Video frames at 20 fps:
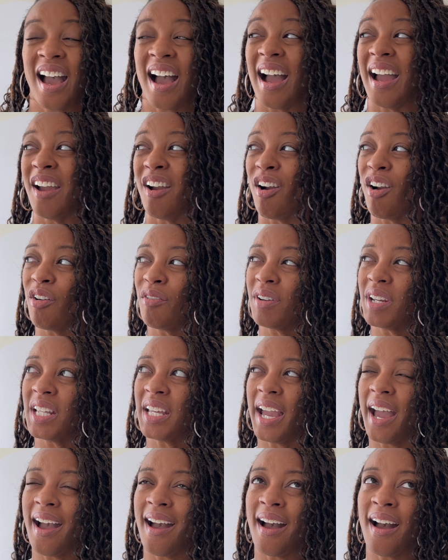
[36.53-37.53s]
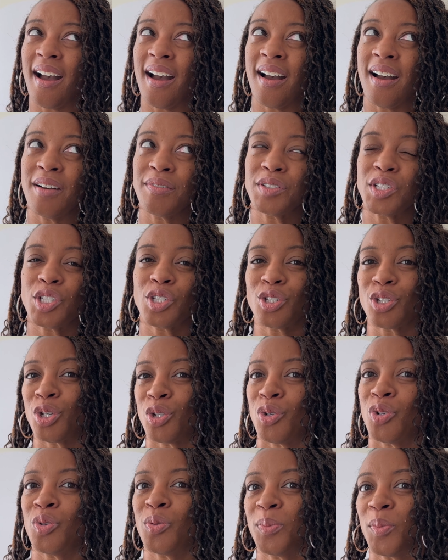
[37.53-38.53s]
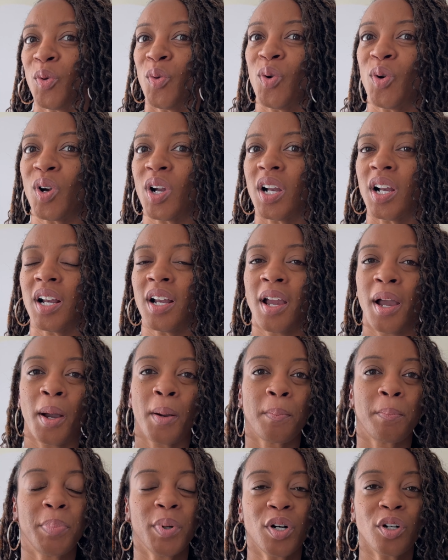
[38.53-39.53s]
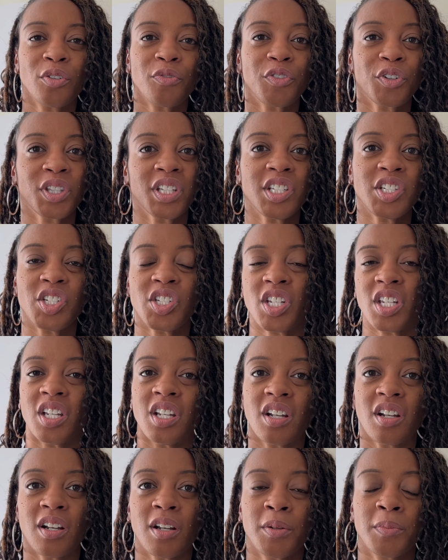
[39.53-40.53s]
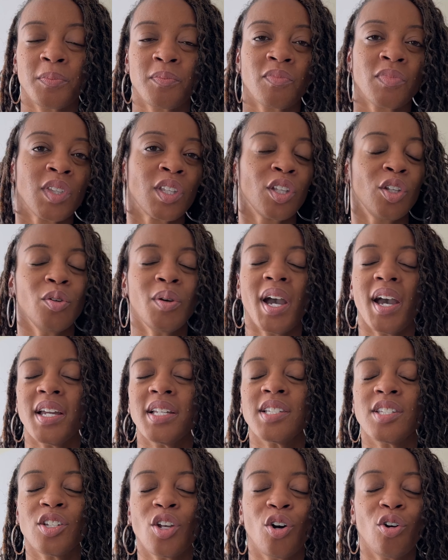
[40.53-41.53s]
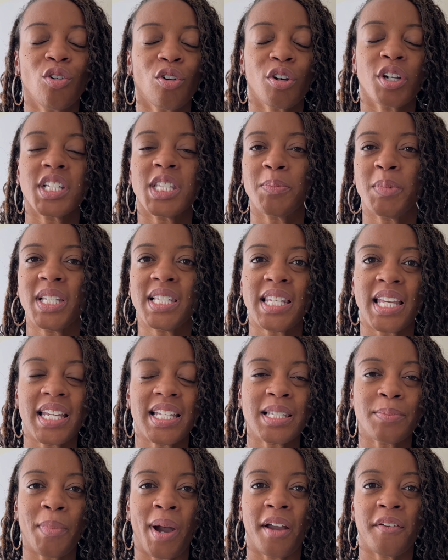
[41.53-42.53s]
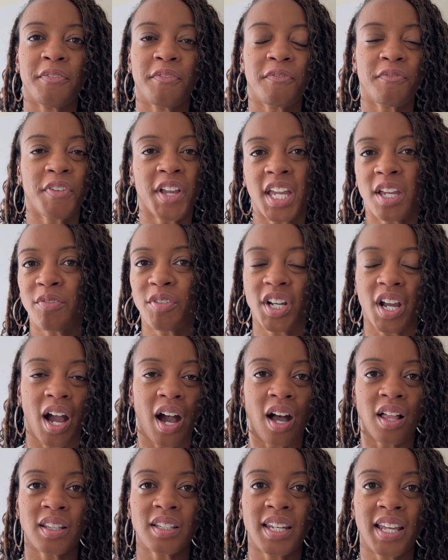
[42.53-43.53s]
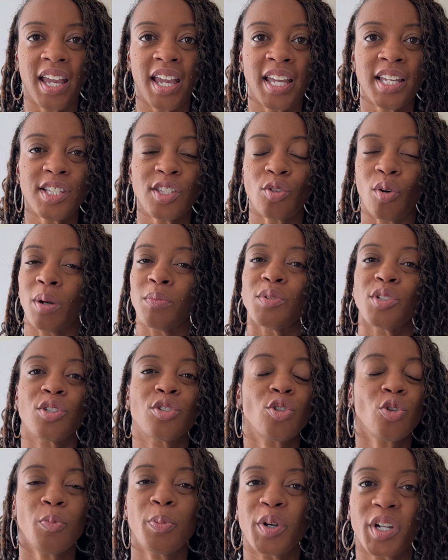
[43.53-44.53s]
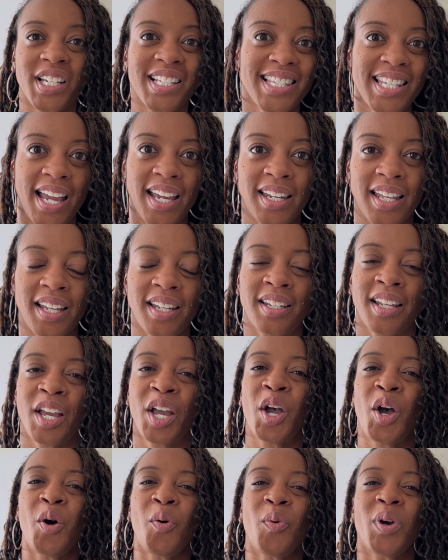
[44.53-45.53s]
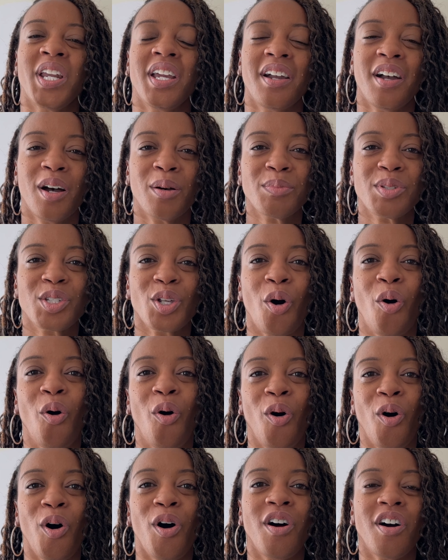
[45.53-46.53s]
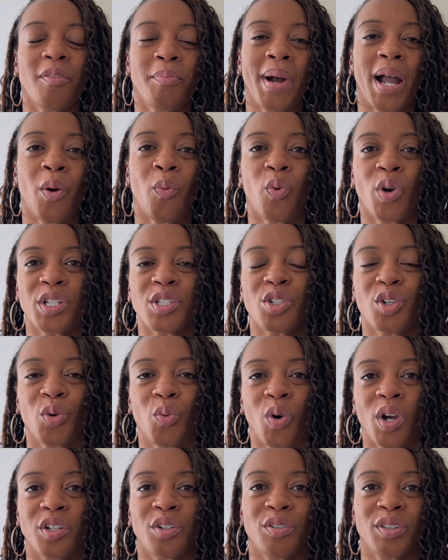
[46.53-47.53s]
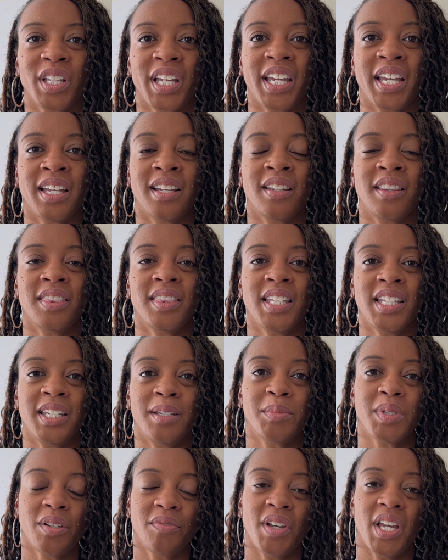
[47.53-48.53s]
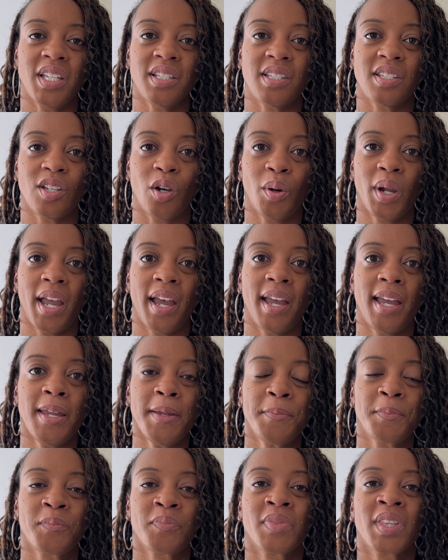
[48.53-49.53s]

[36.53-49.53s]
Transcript: I already have two more booked for this year. You guys know Christmas is my favorite holiday, so I'm super excited when it comes to all of my Winter Wonderland themed events, okay?